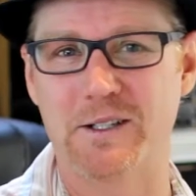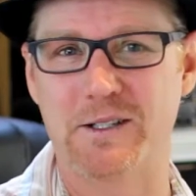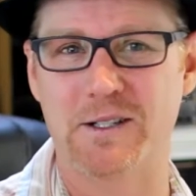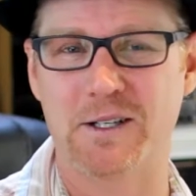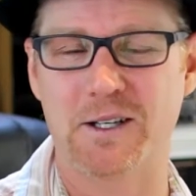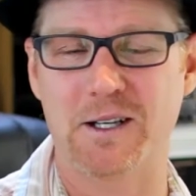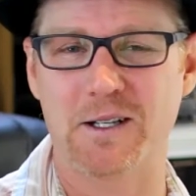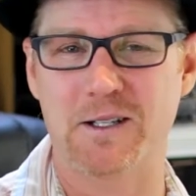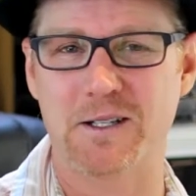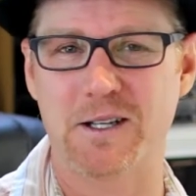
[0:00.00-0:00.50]

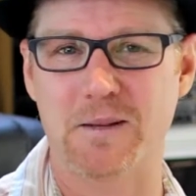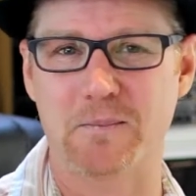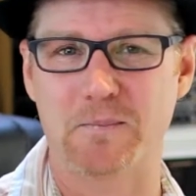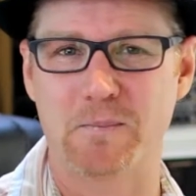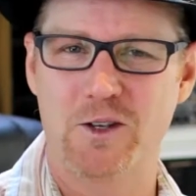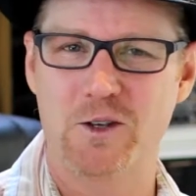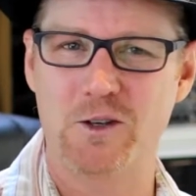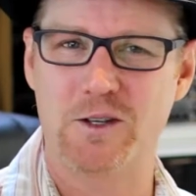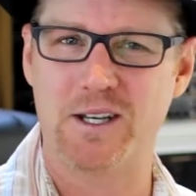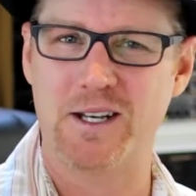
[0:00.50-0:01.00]
singing tip.
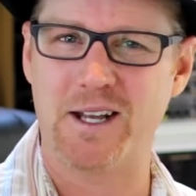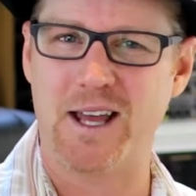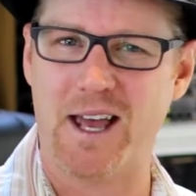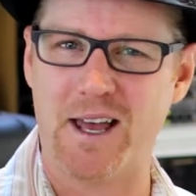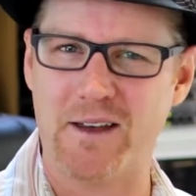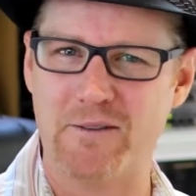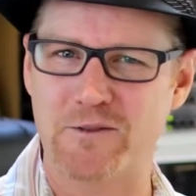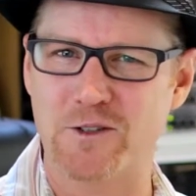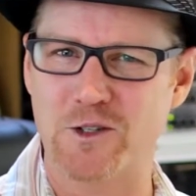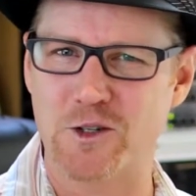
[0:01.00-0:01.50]
You can
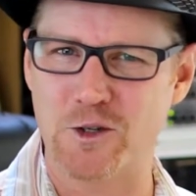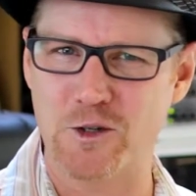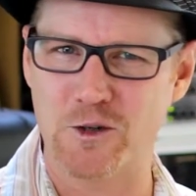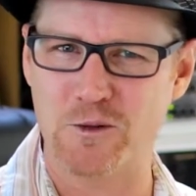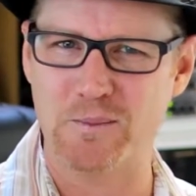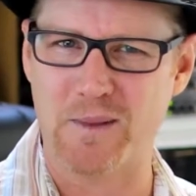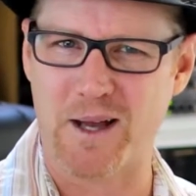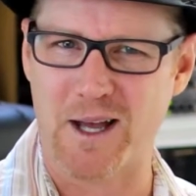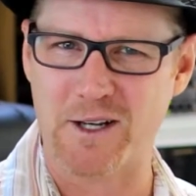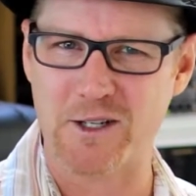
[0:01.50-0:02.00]
have
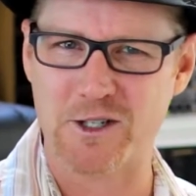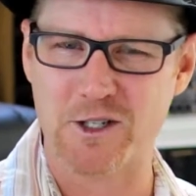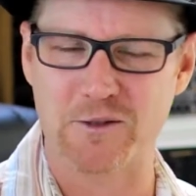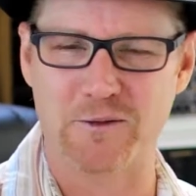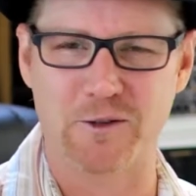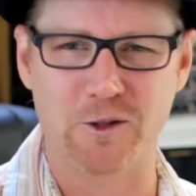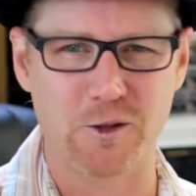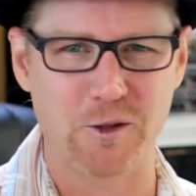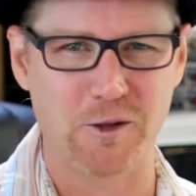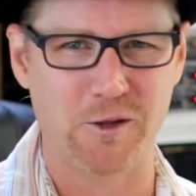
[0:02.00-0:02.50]
too much
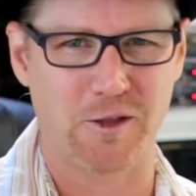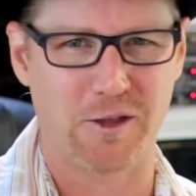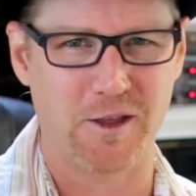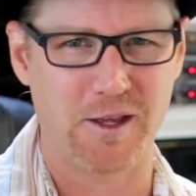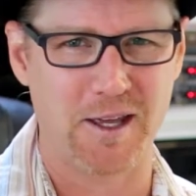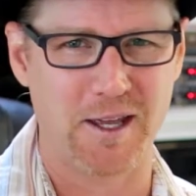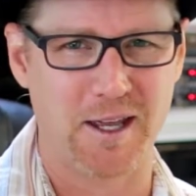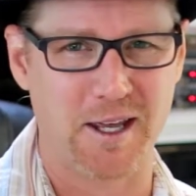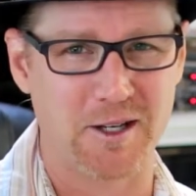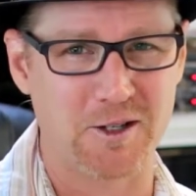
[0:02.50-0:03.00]
of a good
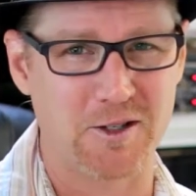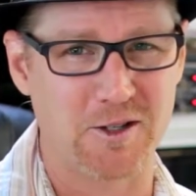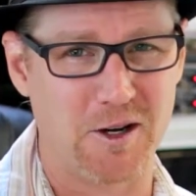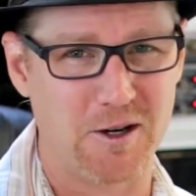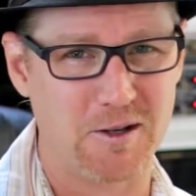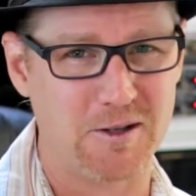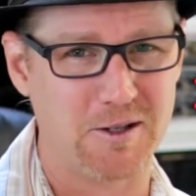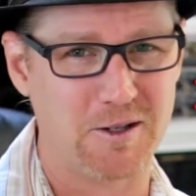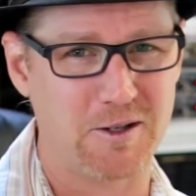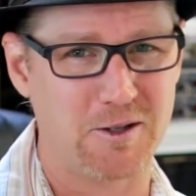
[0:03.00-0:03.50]
thing, and Dr.